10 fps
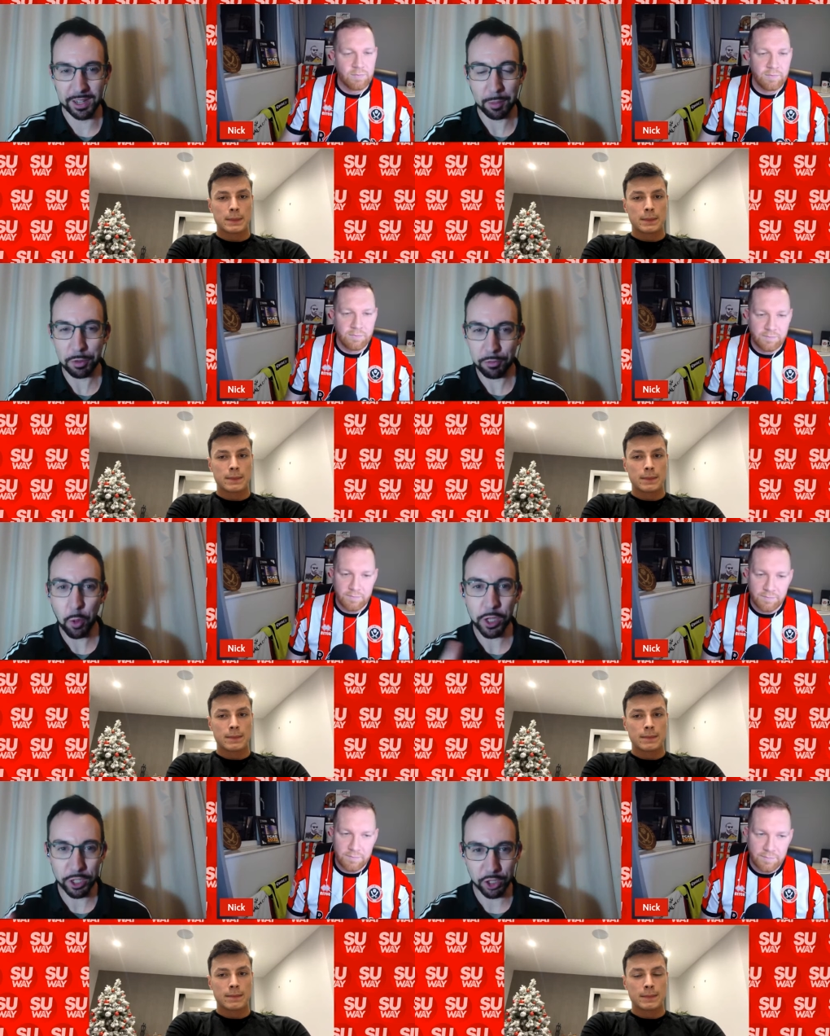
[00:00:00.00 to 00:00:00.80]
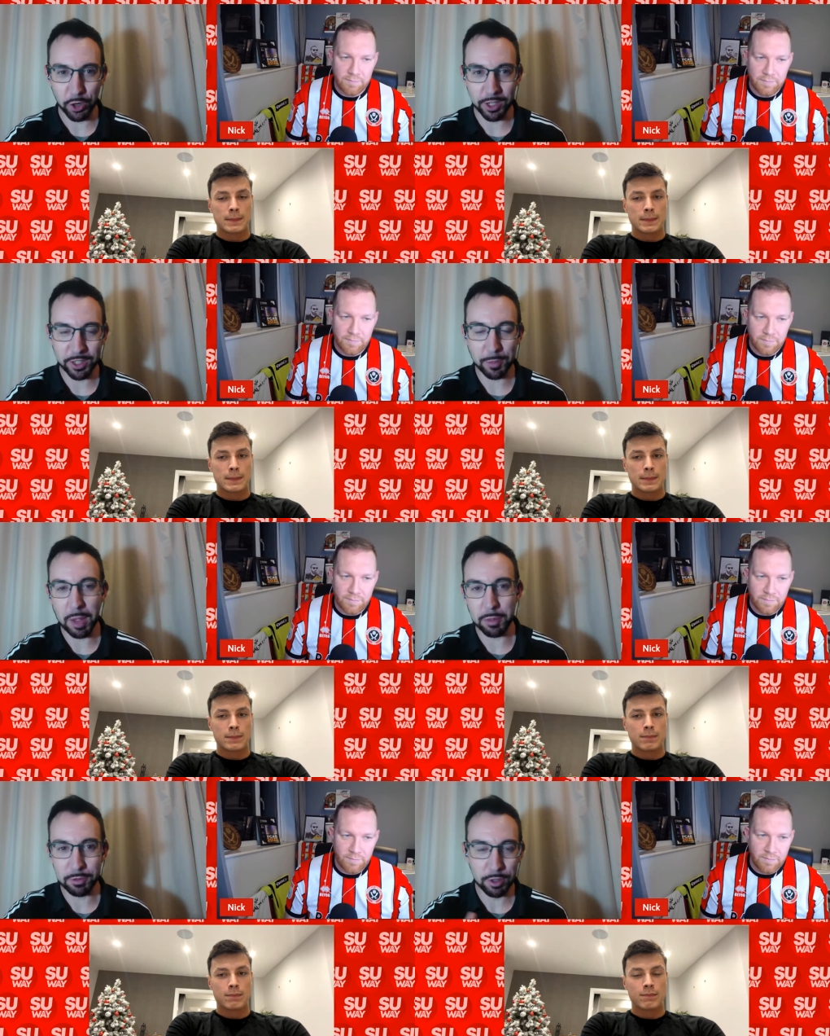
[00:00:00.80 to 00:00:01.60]
Speaker 1: Like before you joined, you
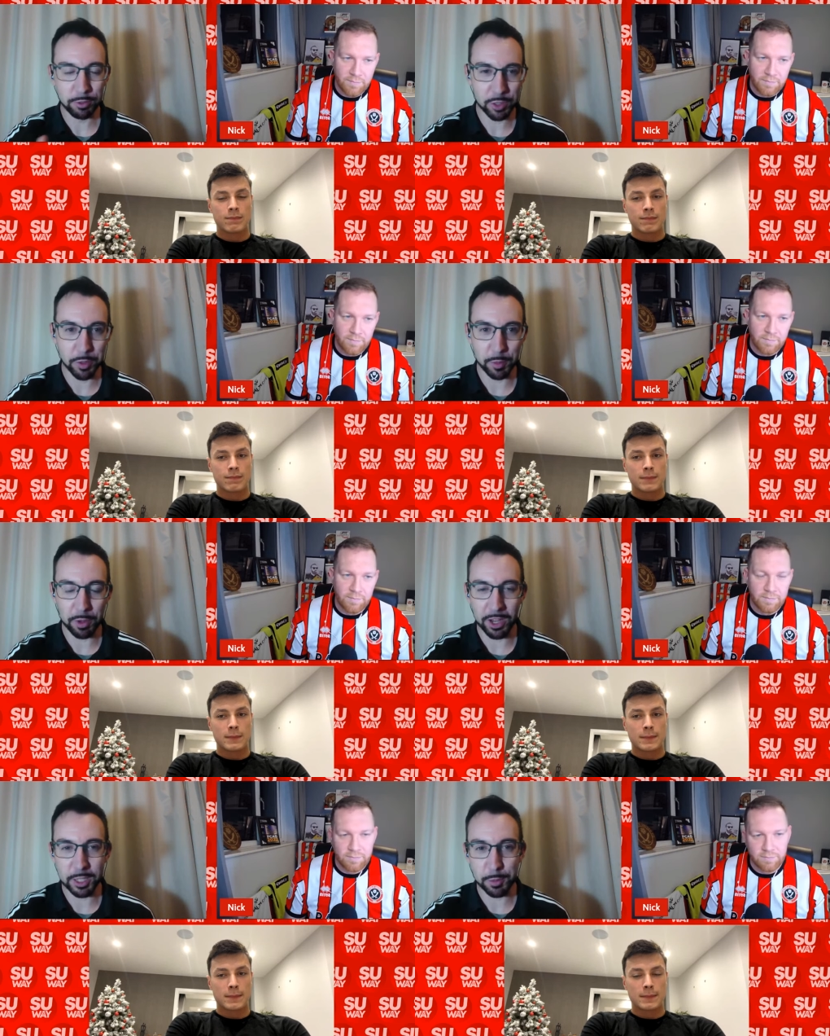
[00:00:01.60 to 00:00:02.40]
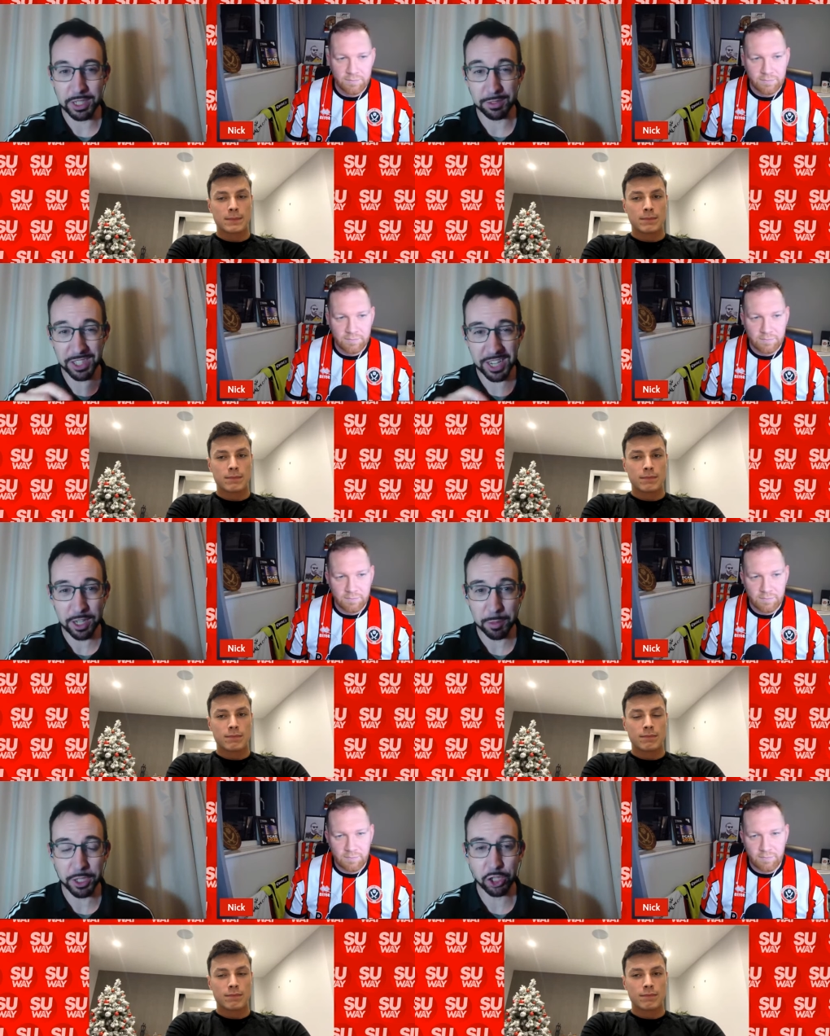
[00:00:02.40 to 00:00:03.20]
maybe knew some of the players, but you've seen
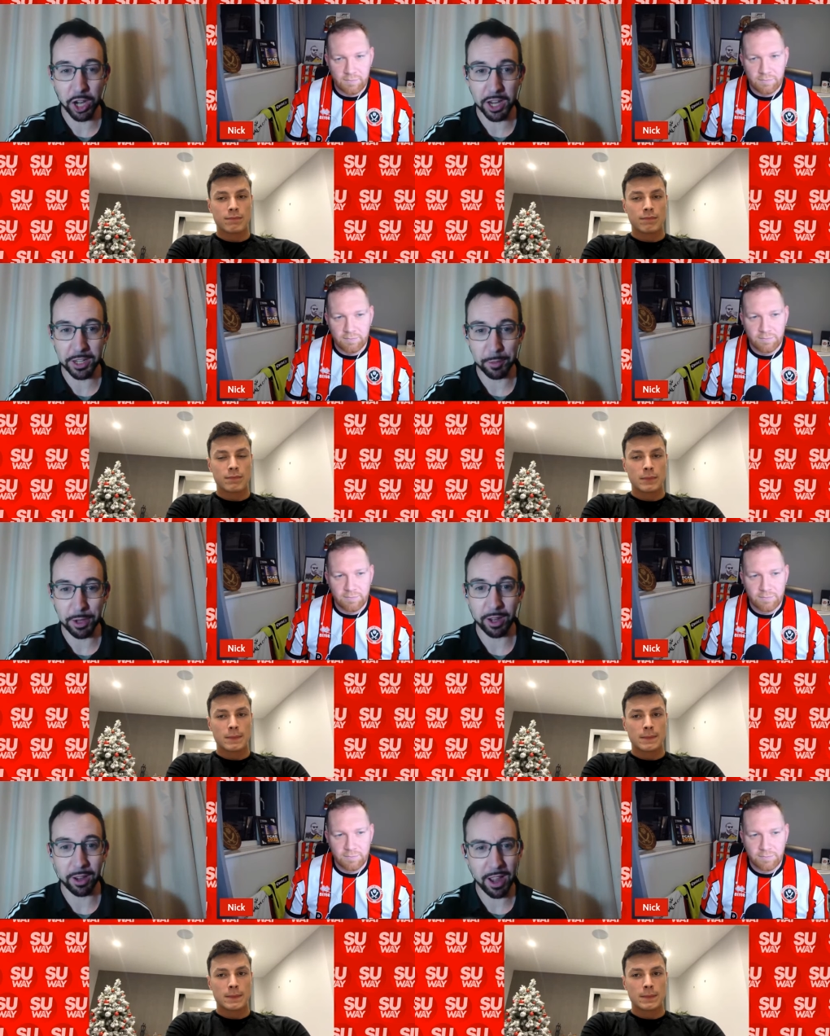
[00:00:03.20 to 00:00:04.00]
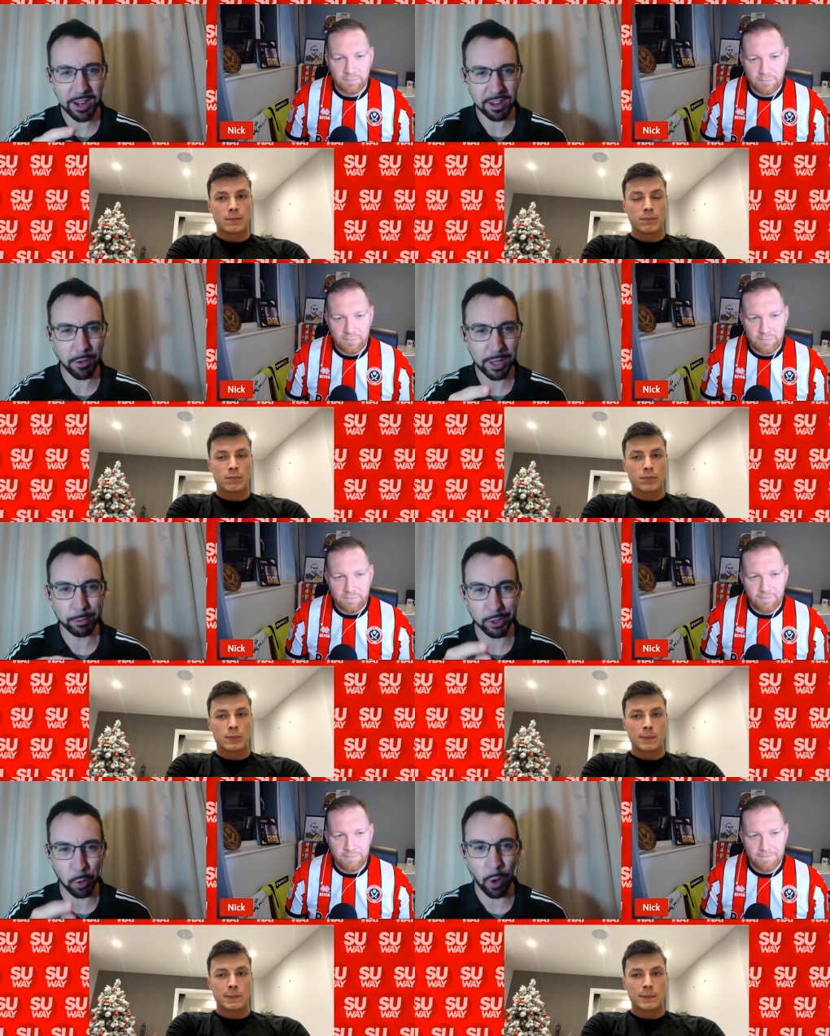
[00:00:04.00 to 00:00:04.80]
them in training and you're like, I didn't know he
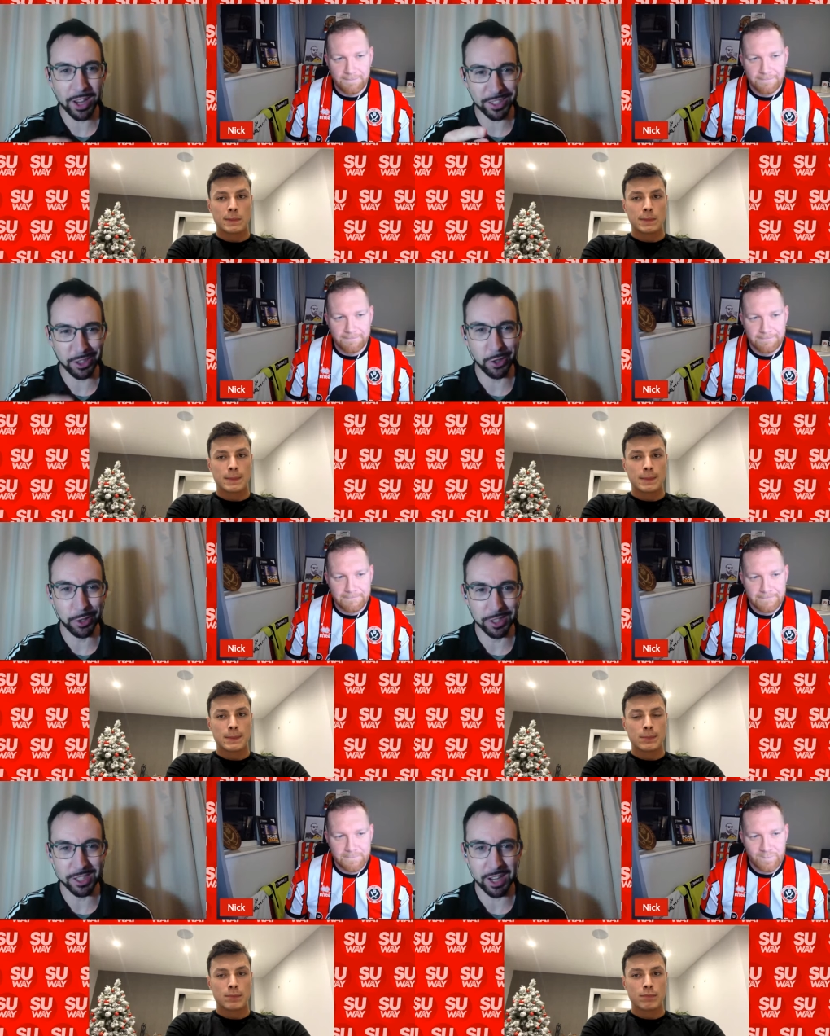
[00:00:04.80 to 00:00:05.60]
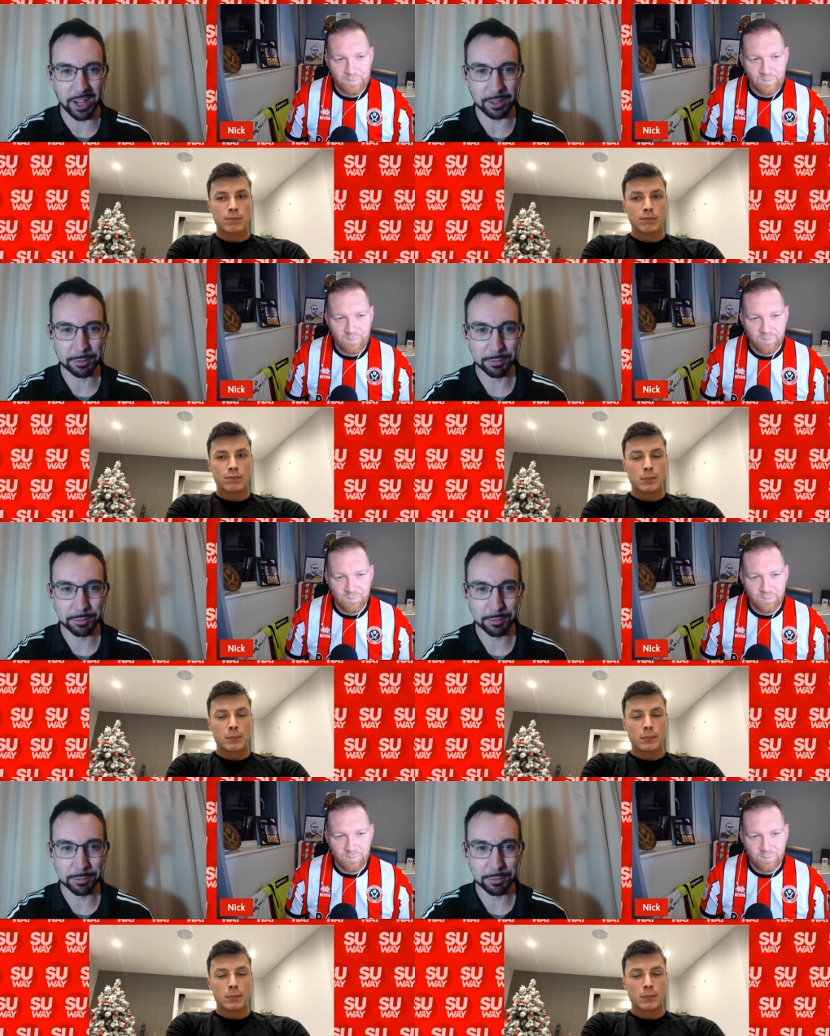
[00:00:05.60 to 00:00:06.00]
was quite as good as that.